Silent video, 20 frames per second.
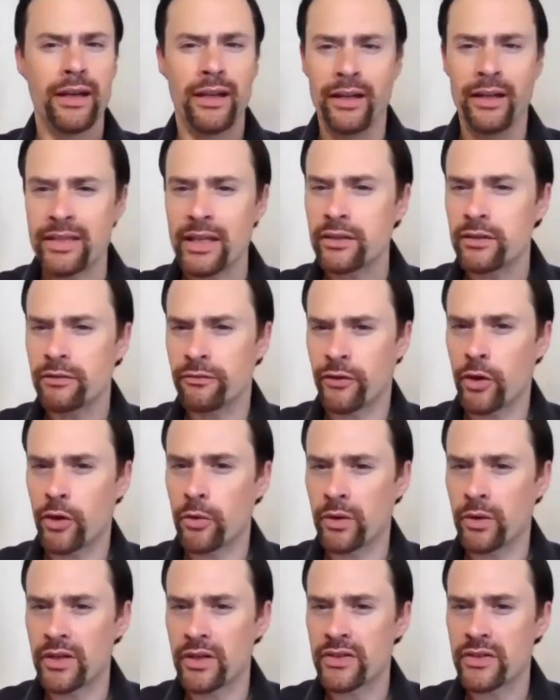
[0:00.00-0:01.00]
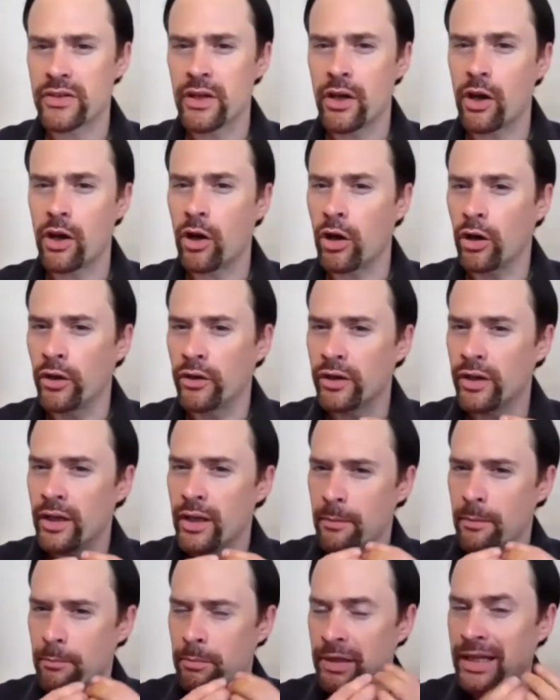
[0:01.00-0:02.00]
I tend to focus on
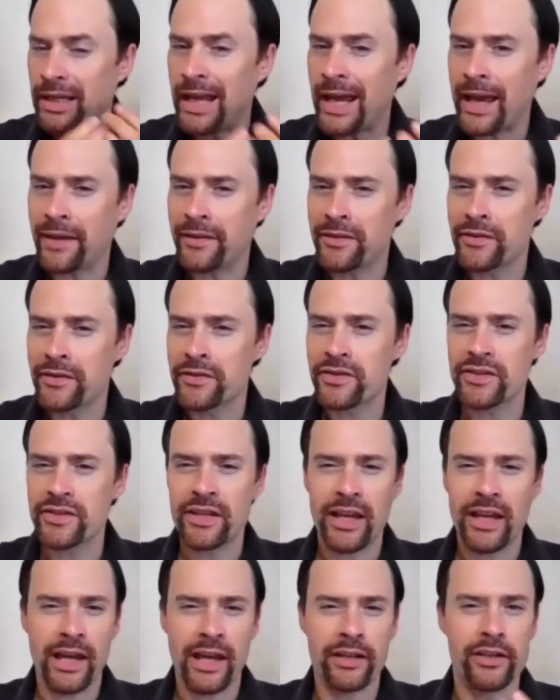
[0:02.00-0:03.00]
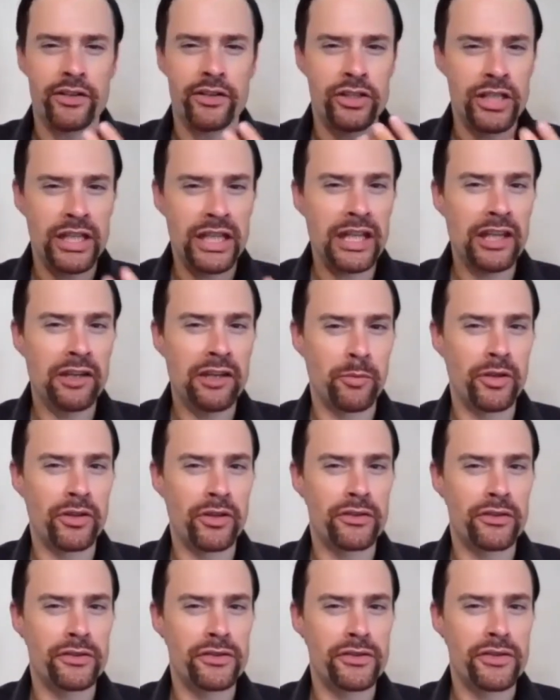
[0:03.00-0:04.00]
plans and
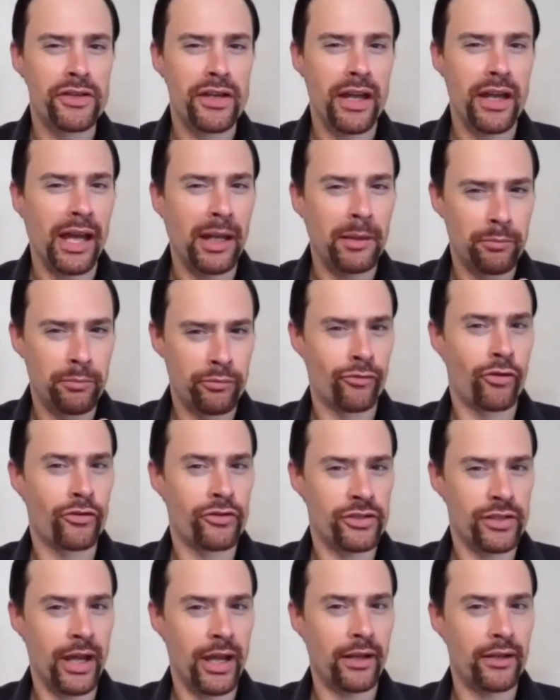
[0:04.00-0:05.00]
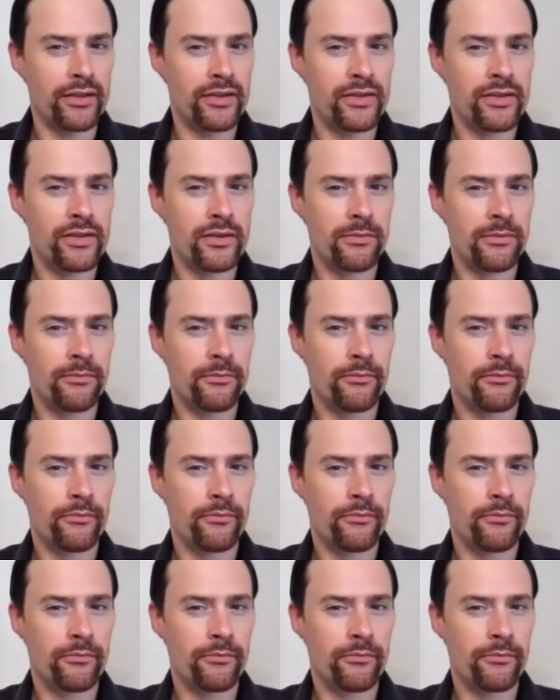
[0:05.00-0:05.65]
achievements and projects.